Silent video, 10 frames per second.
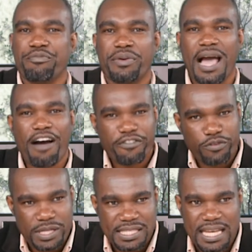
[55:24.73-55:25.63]
behalf of
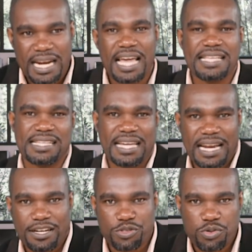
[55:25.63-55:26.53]
Wedzera as a
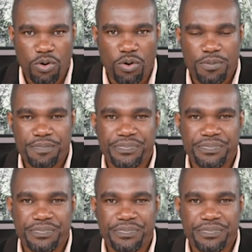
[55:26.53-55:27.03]
guarantor.